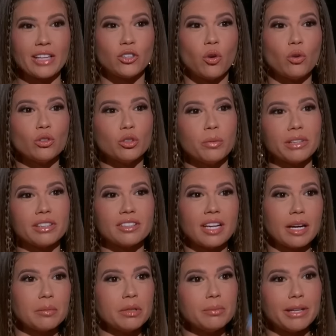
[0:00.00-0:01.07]
told you about the
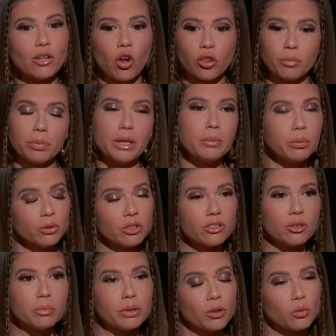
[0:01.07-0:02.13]
time he made all the people
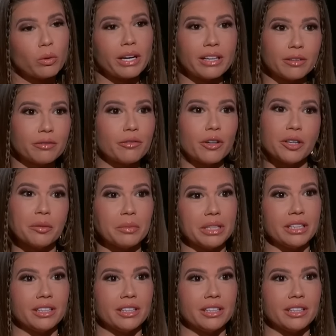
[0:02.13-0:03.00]
disappear right in front of me.